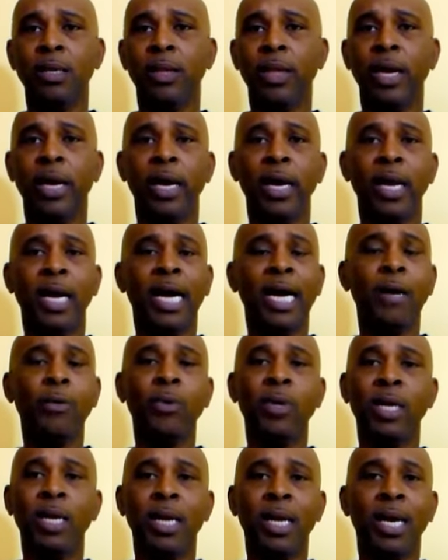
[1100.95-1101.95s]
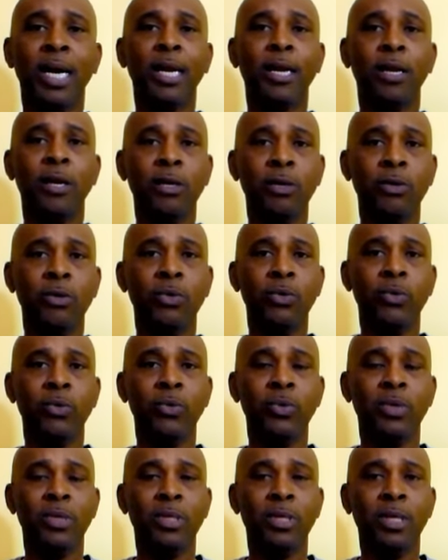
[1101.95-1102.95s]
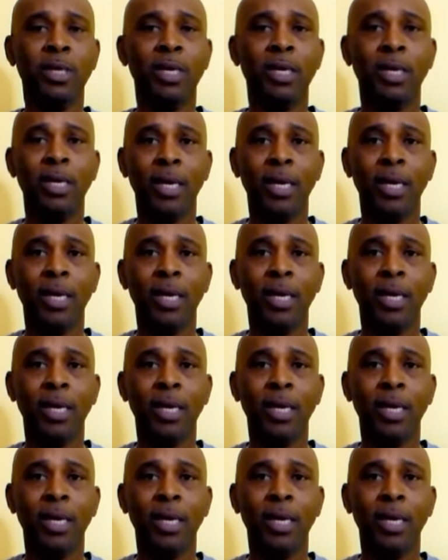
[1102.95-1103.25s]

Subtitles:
that I would not lose